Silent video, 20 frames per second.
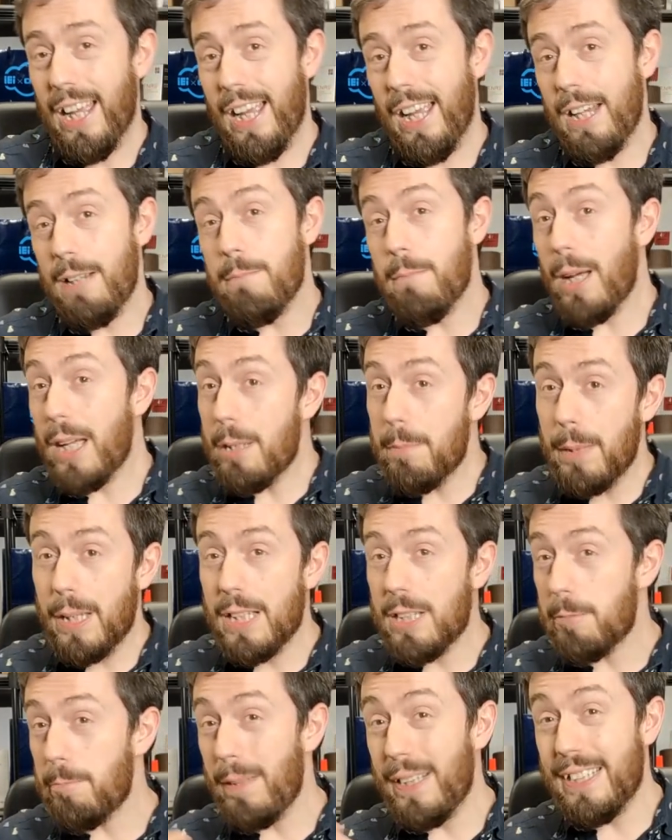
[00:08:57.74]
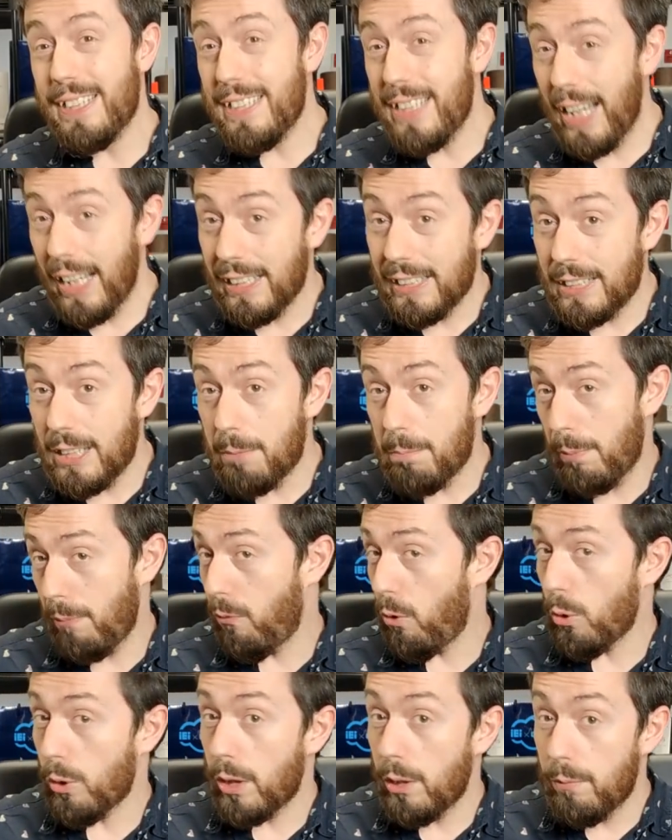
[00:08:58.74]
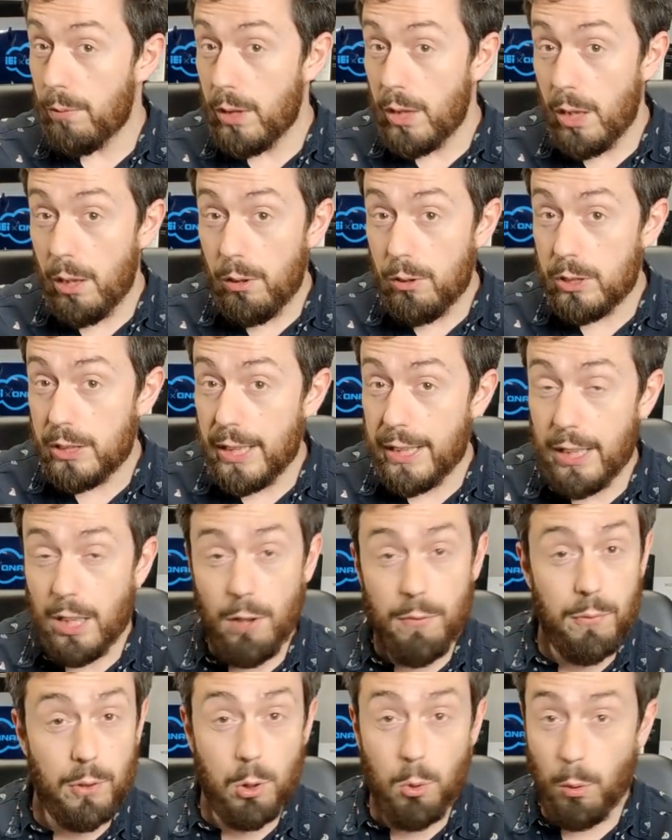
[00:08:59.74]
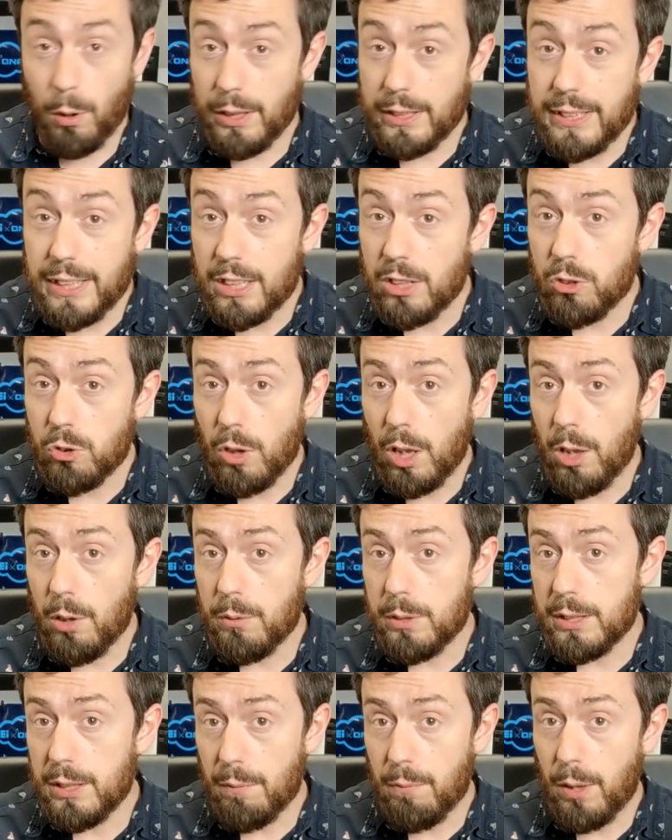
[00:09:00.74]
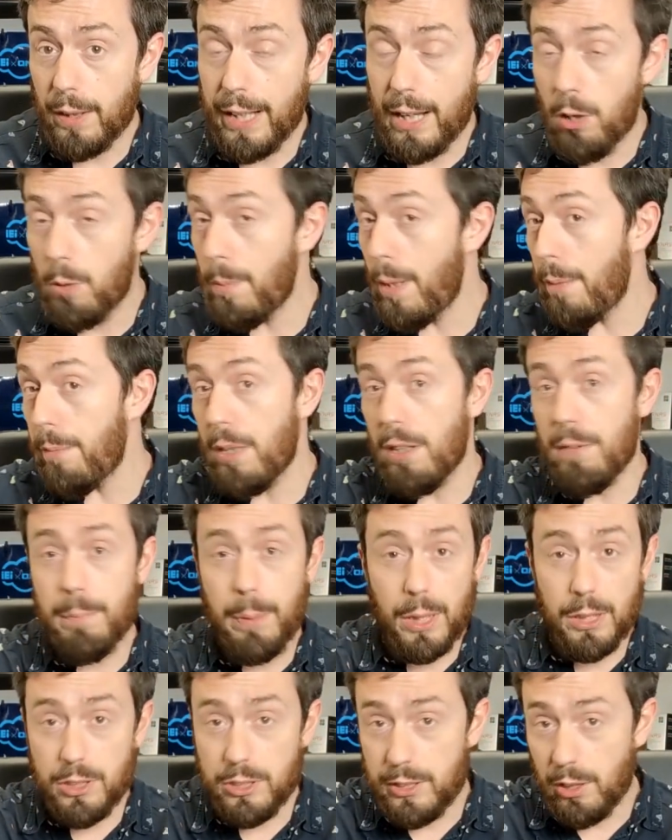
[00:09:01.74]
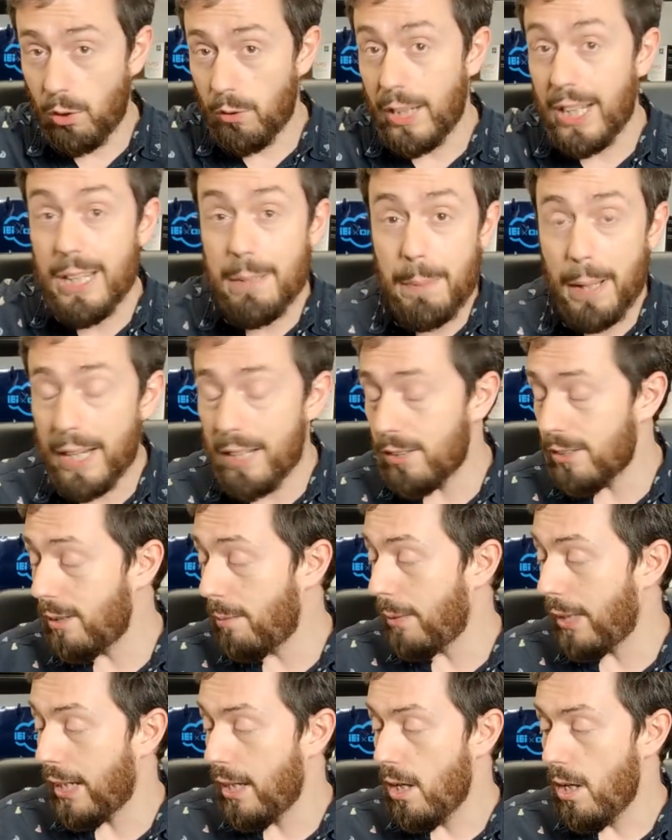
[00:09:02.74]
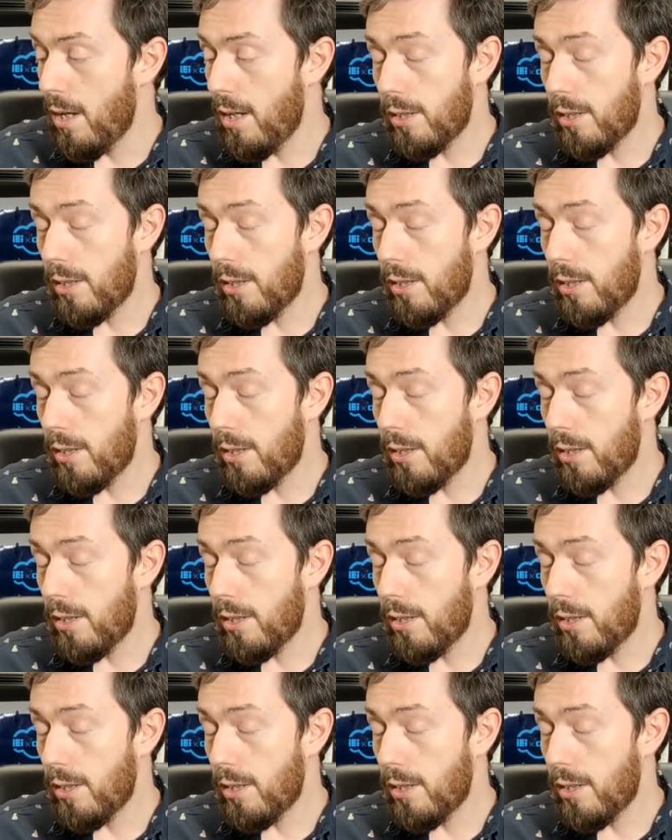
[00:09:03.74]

and maybe it's been tested before you've used it, you know, for quality control and stuff like that, or maybe you've purchased it on eBay or something.